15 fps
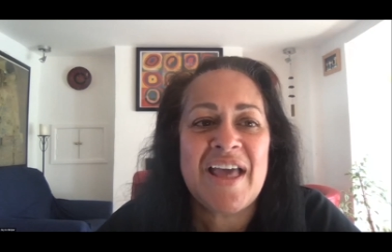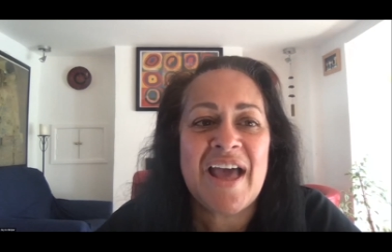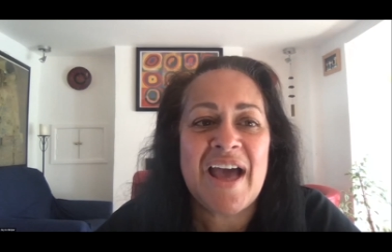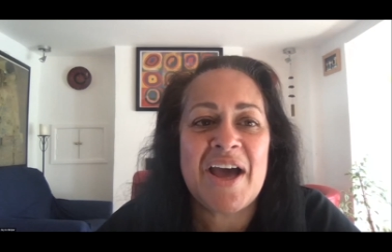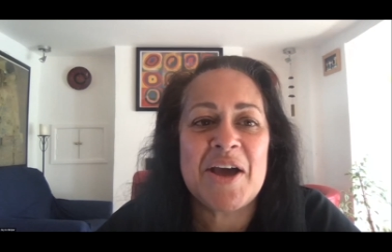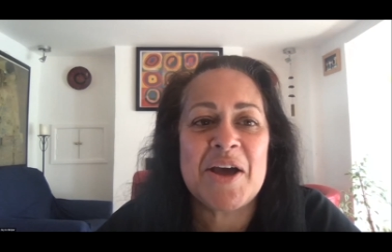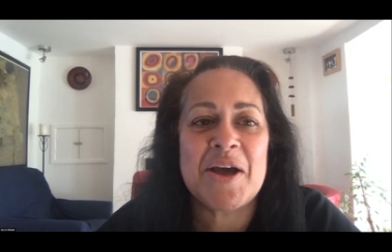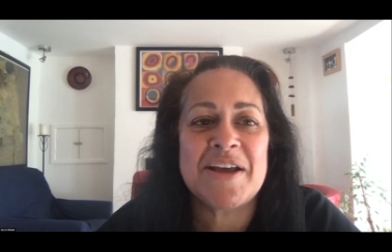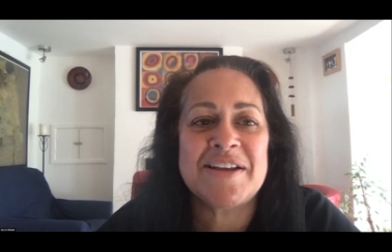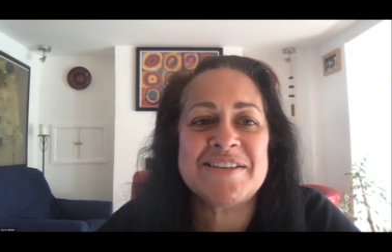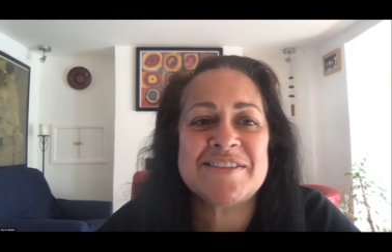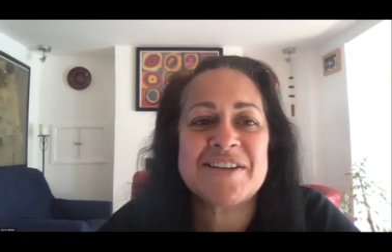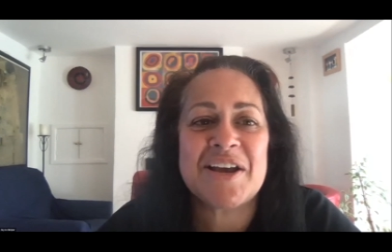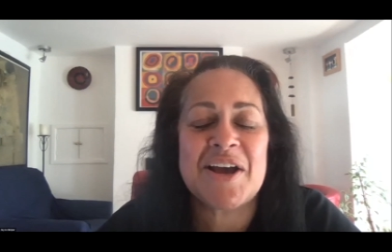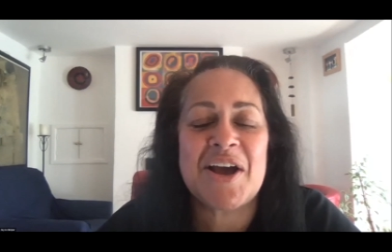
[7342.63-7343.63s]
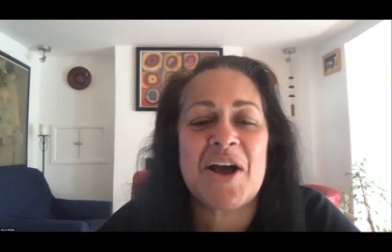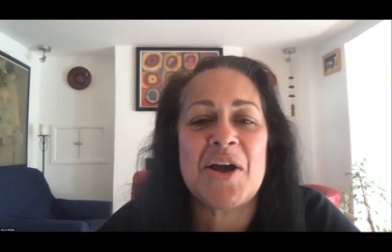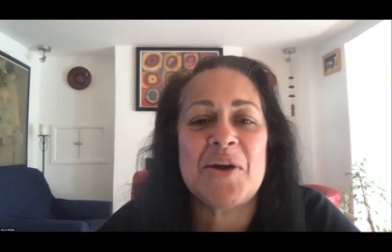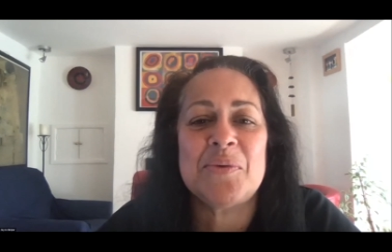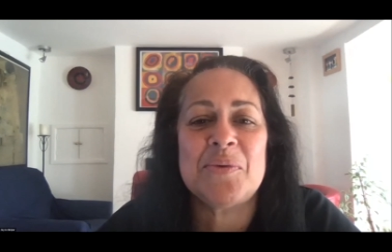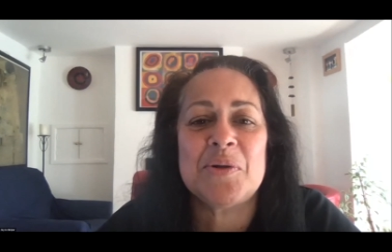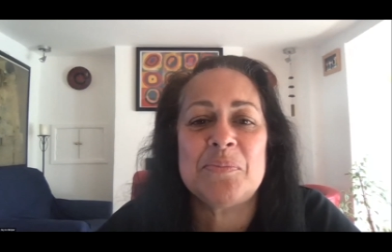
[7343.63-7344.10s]
And I
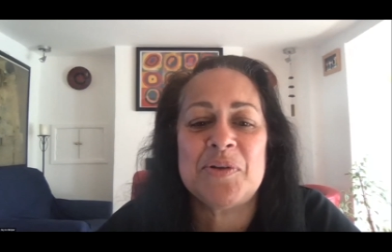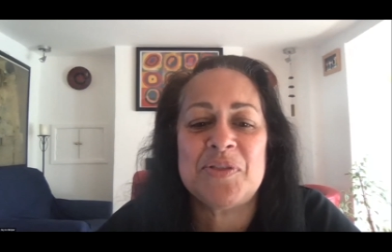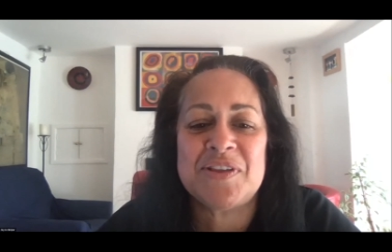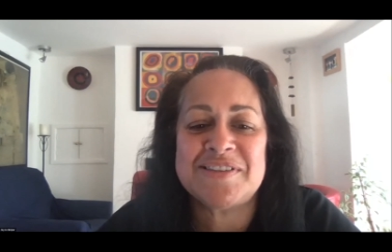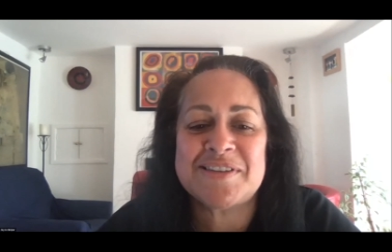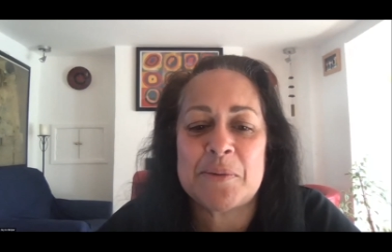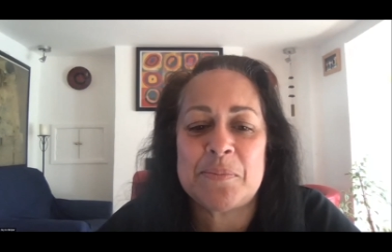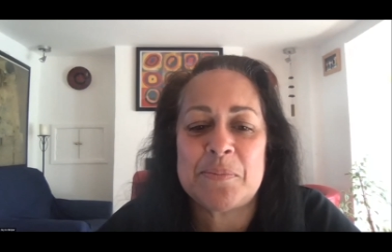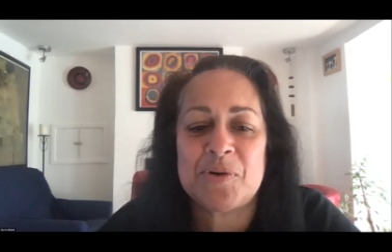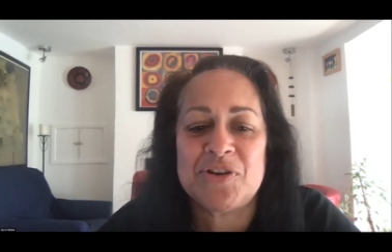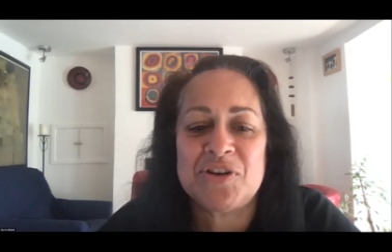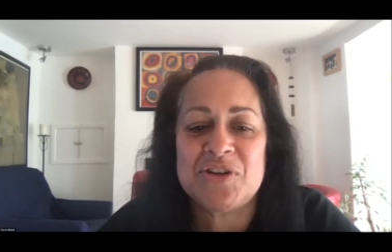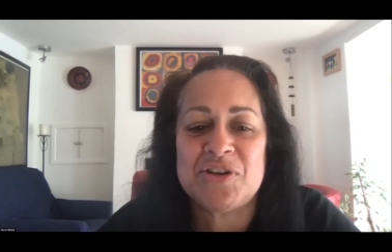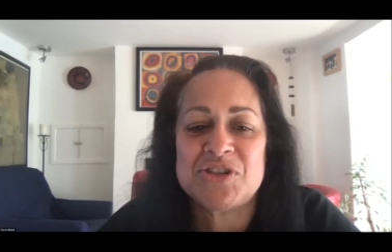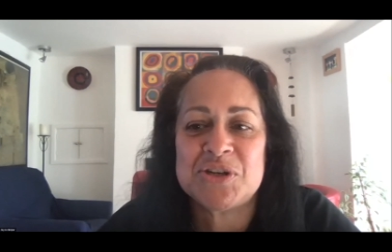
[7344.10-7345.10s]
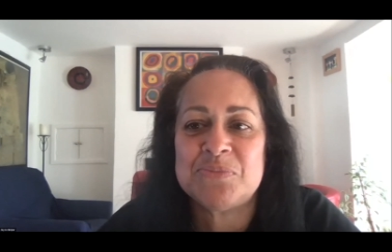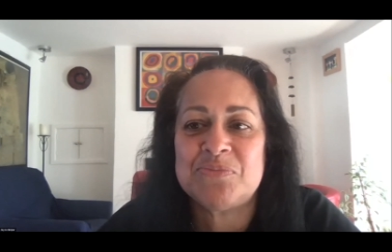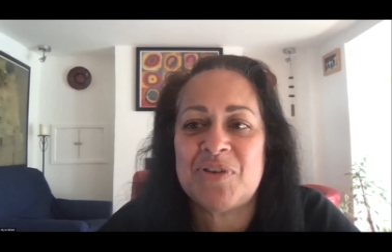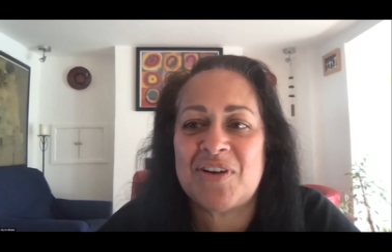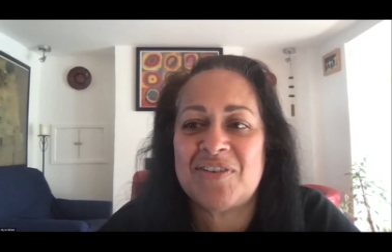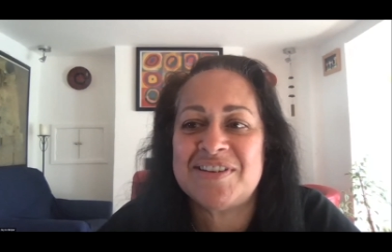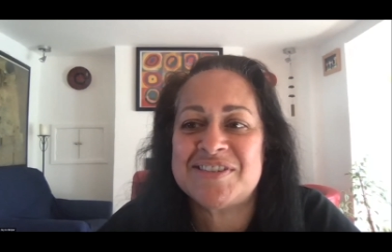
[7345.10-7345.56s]
will put this up on YouTube
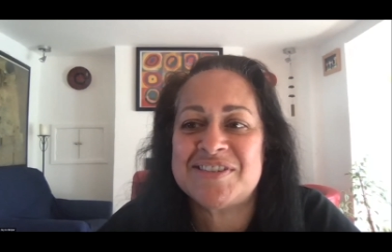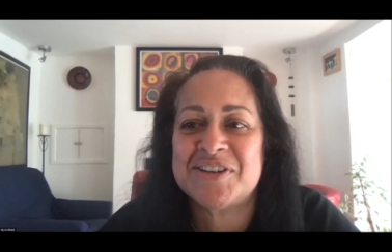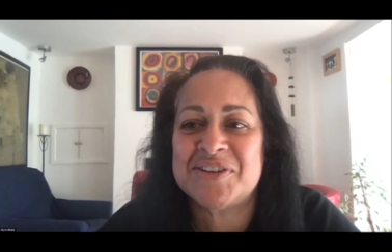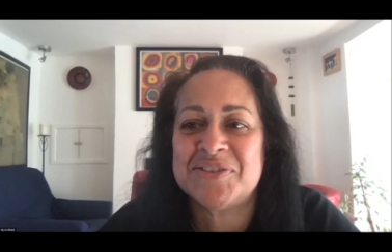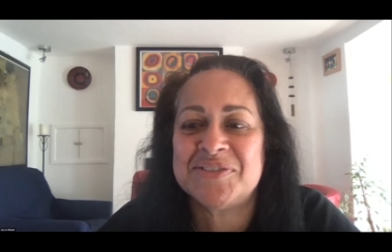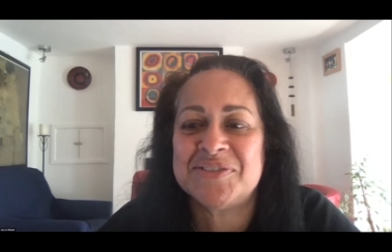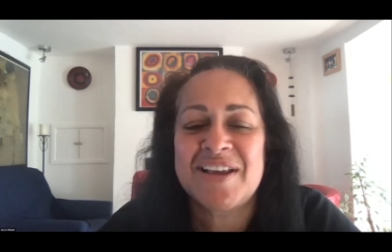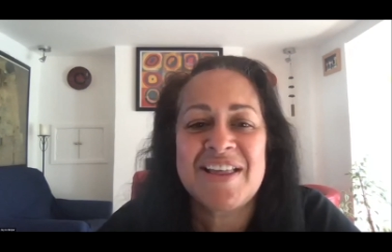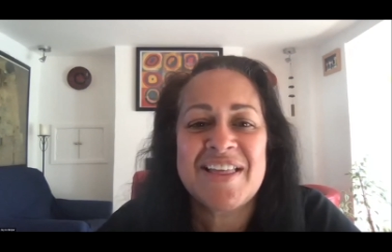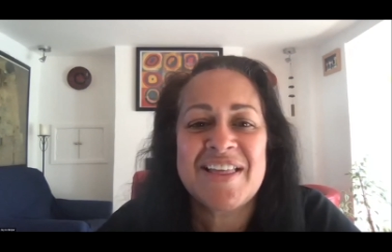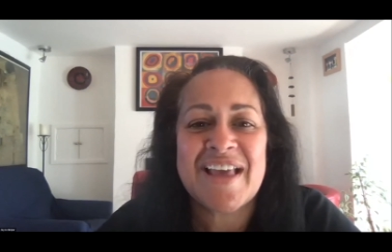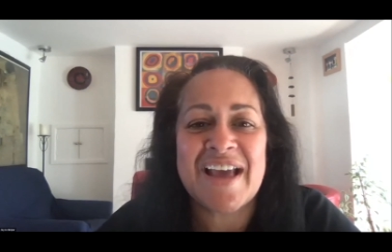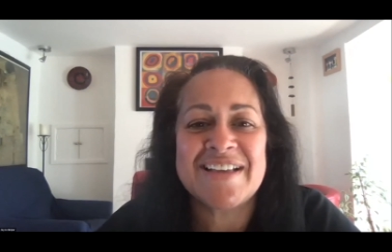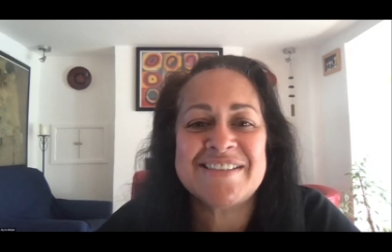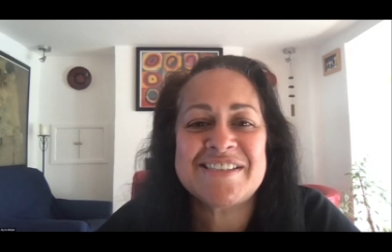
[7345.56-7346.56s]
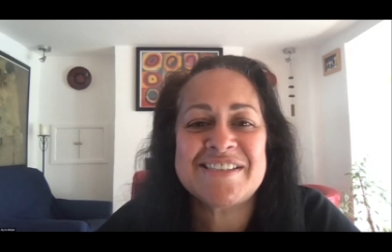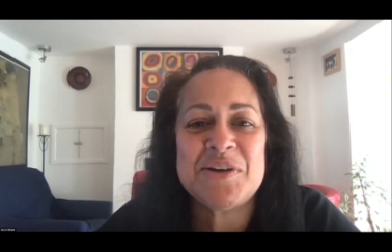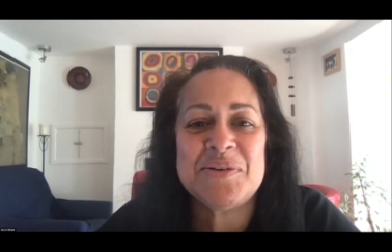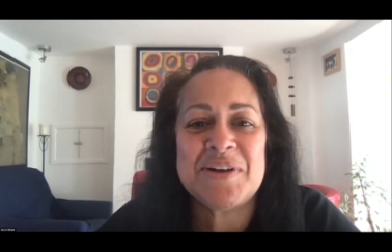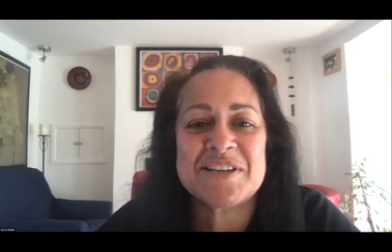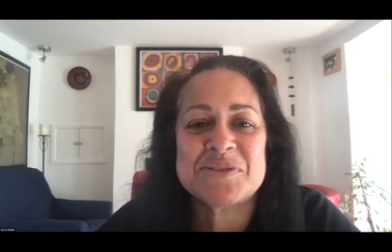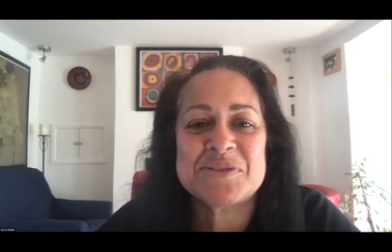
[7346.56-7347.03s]
very soon and see
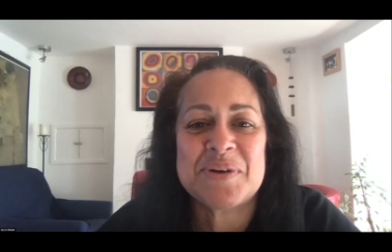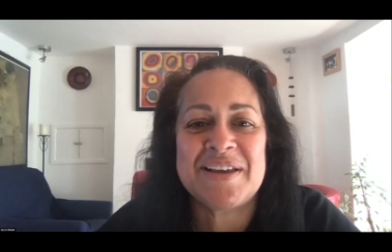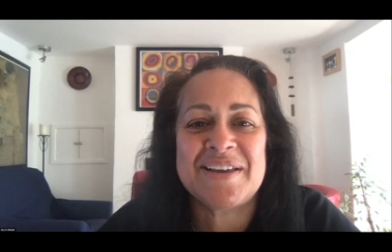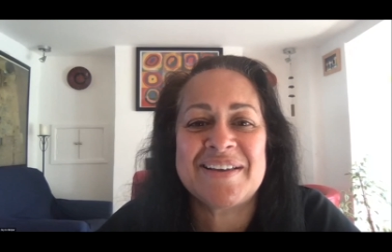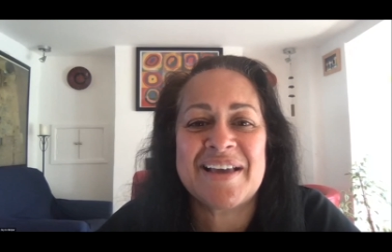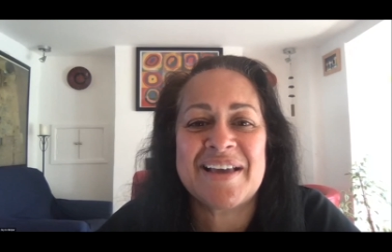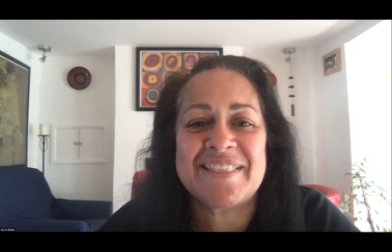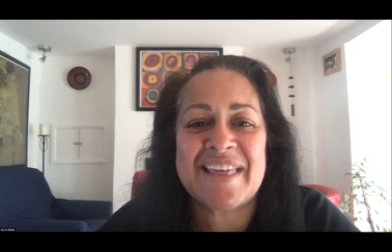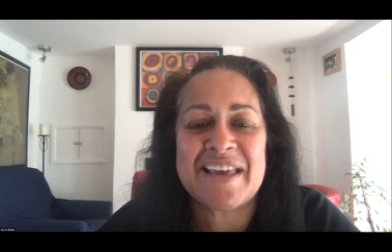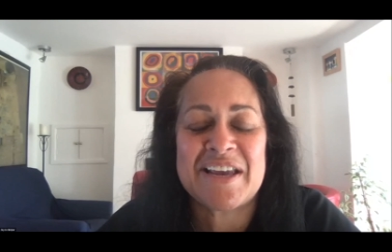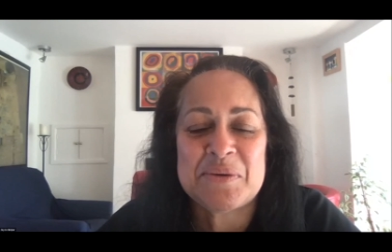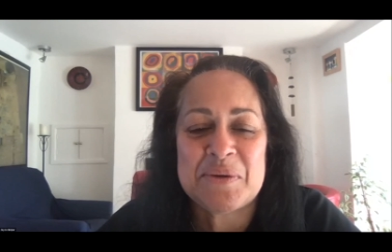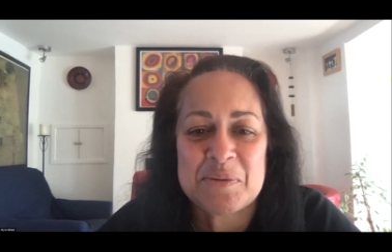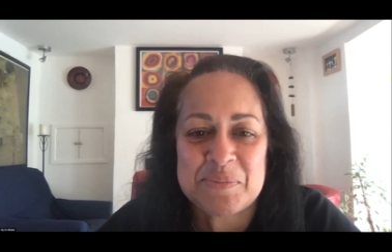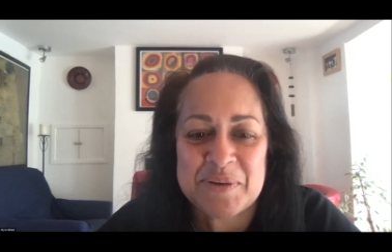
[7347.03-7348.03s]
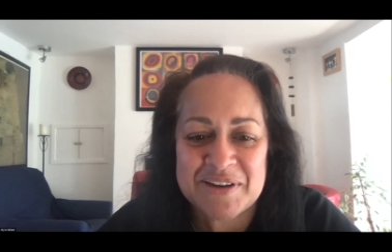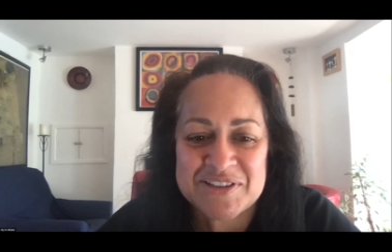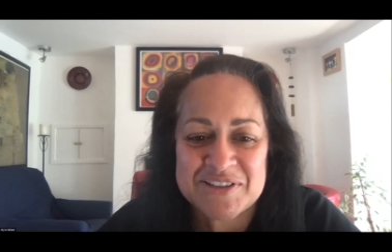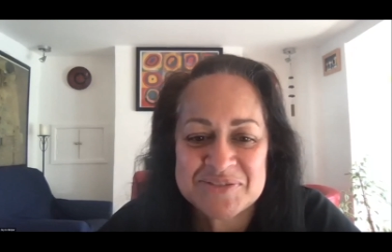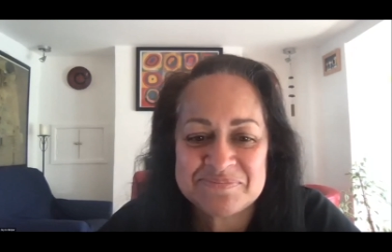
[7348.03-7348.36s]
you next week. And thank you, Alpesh.